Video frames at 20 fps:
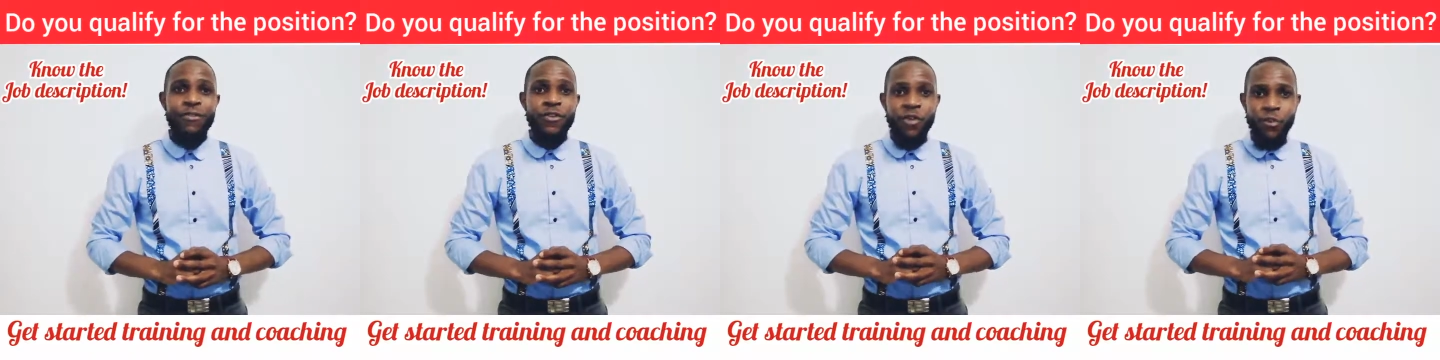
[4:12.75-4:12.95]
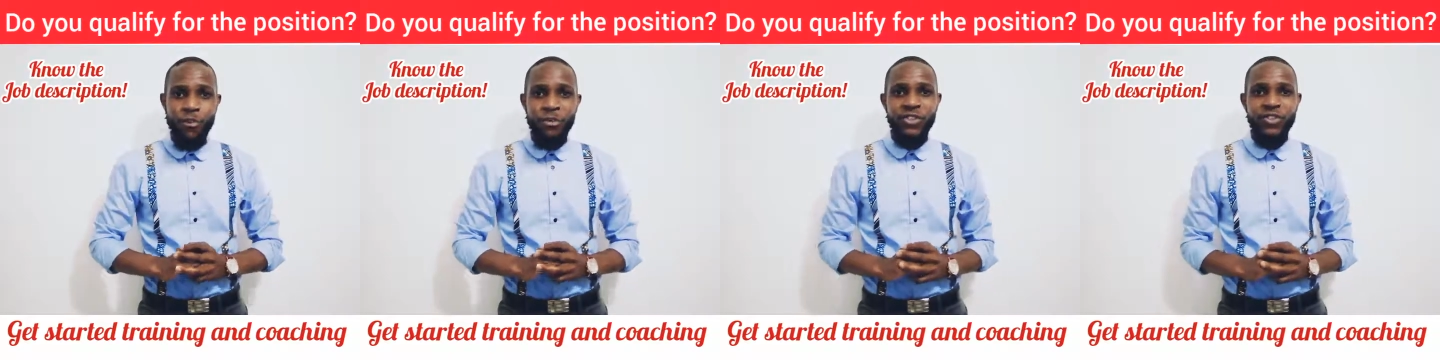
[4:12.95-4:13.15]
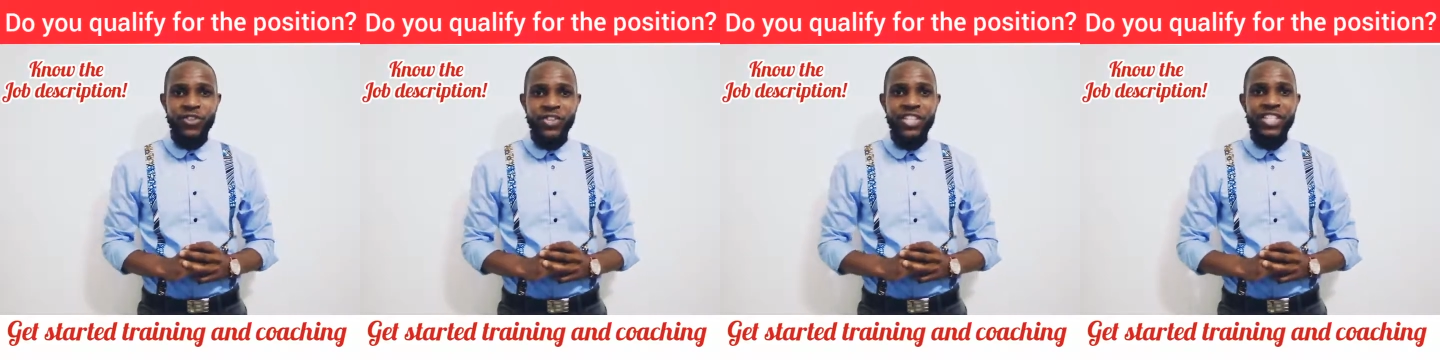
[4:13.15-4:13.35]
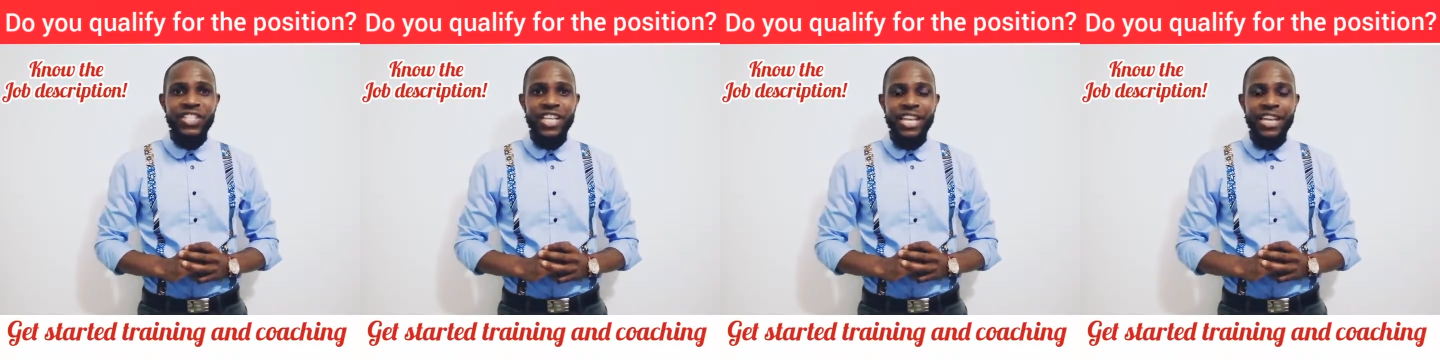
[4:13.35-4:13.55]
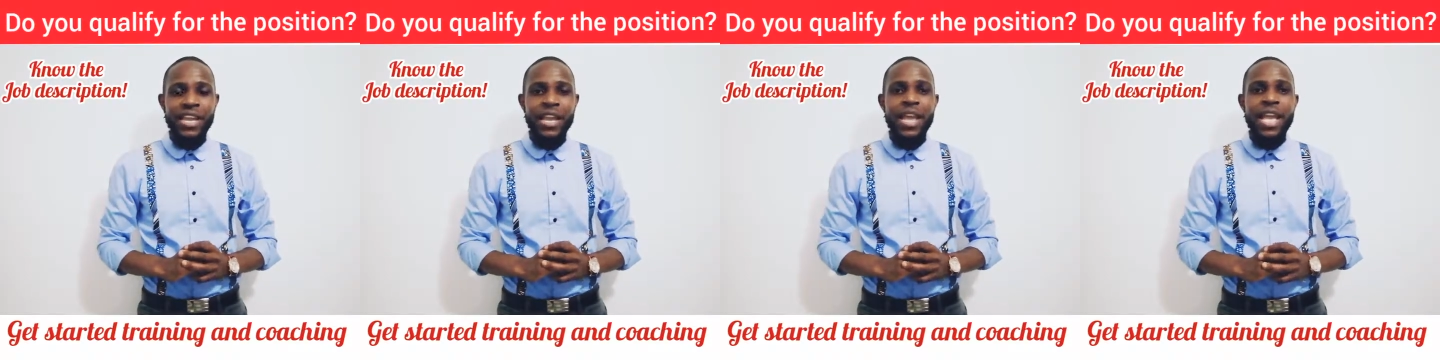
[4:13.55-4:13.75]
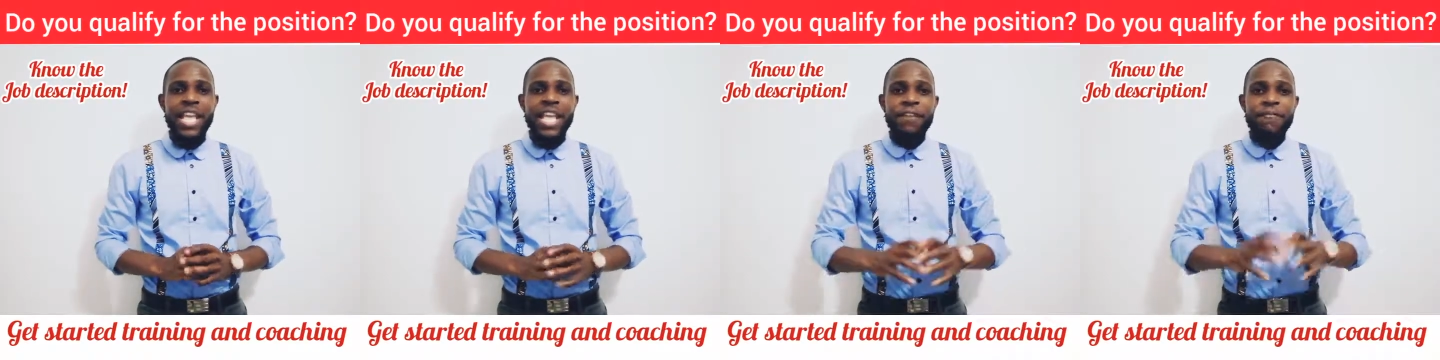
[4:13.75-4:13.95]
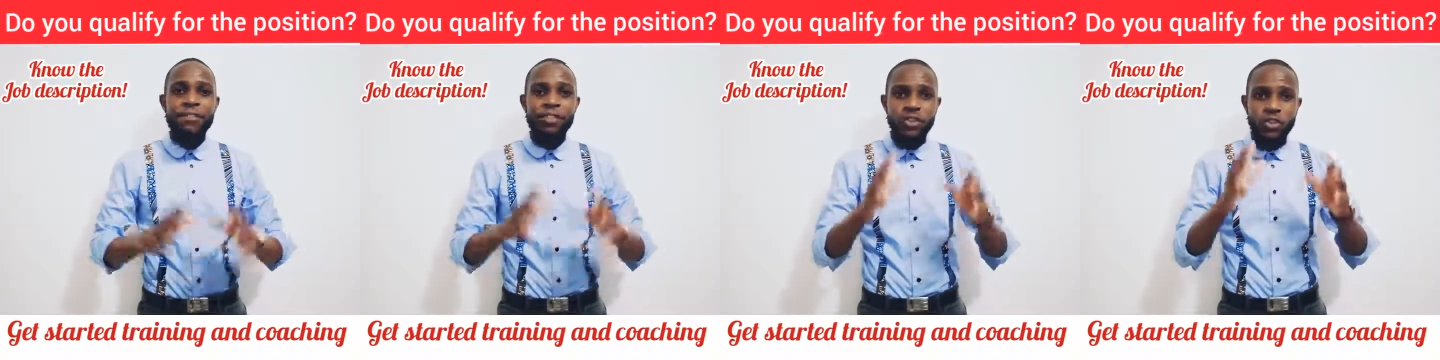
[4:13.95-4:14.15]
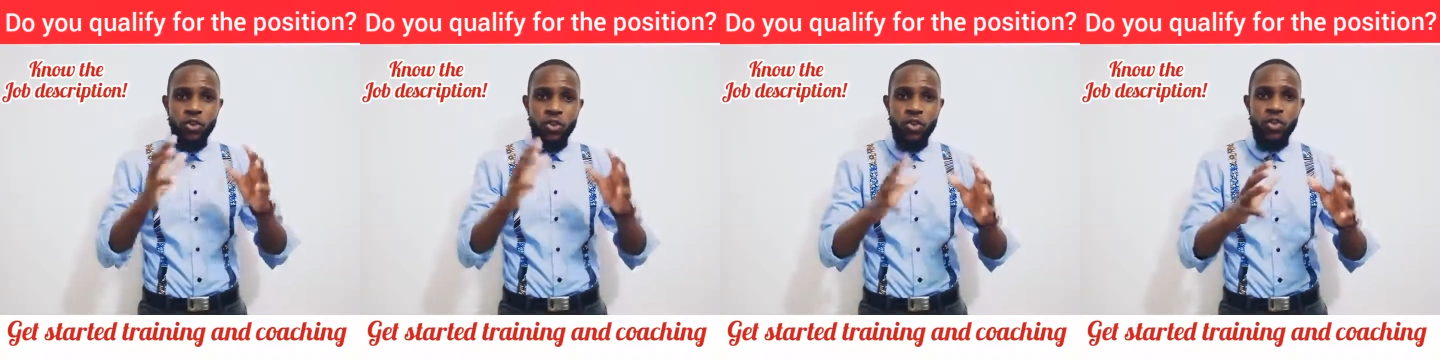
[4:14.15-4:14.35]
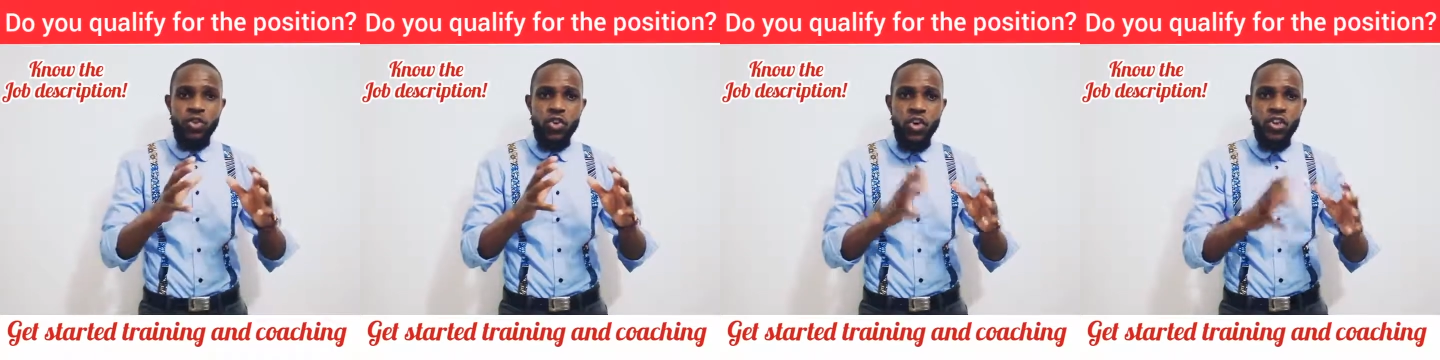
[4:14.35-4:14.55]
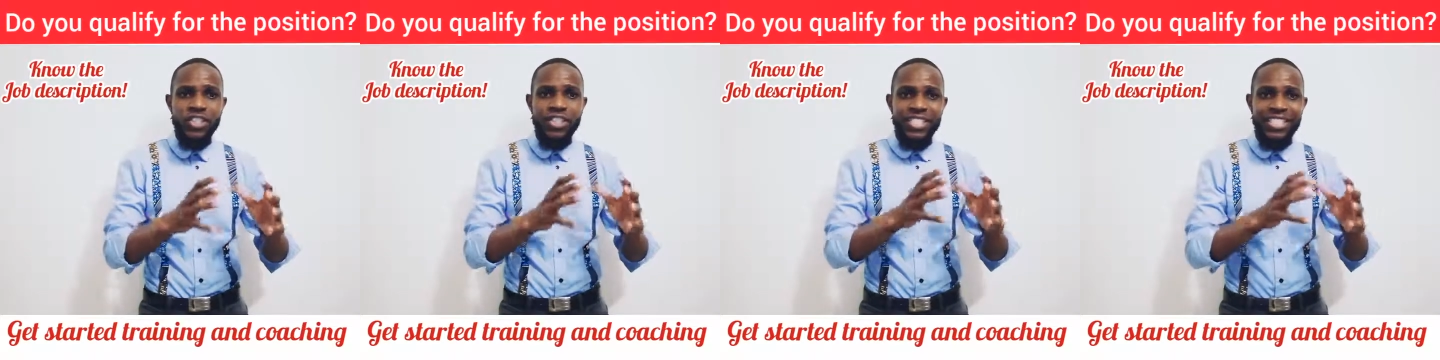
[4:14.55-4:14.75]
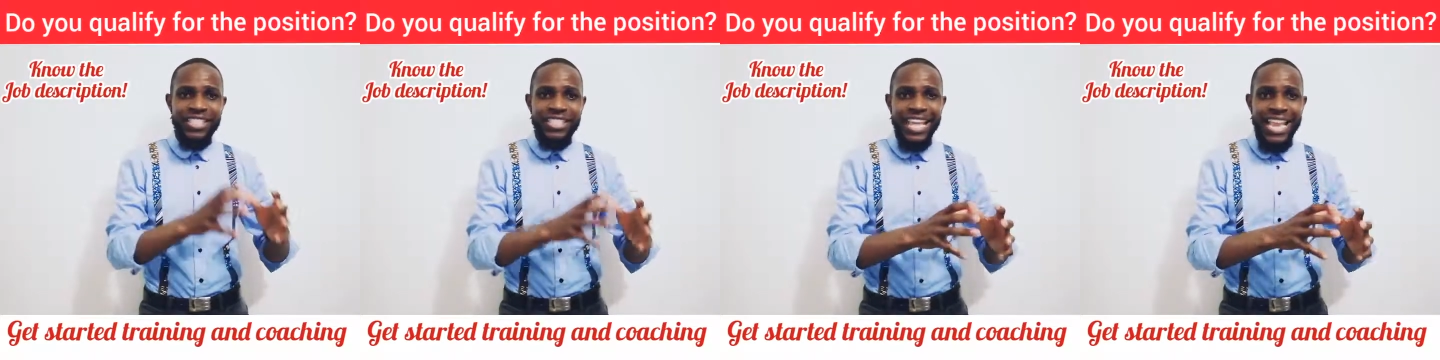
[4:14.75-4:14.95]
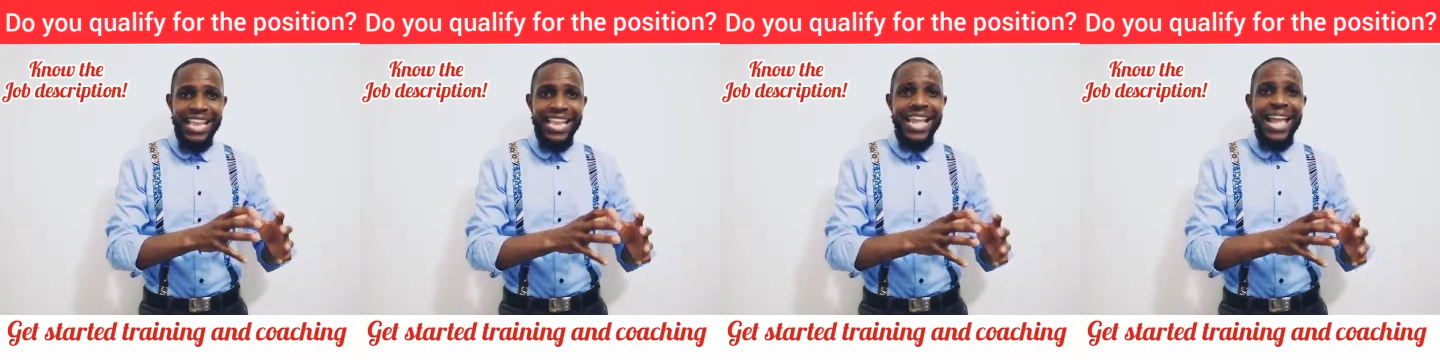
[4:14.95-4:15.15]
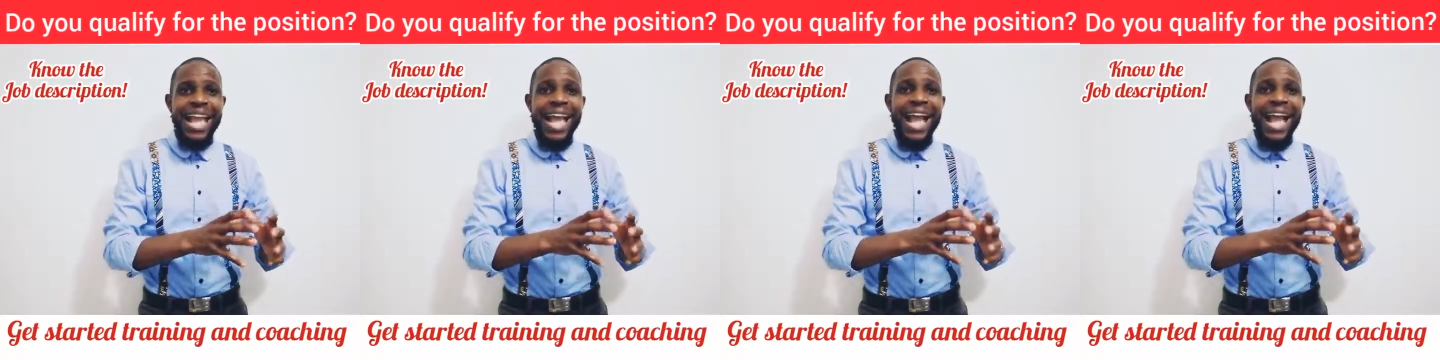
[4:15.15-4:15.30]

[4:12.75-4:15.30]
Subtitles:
for a position. If you don't say,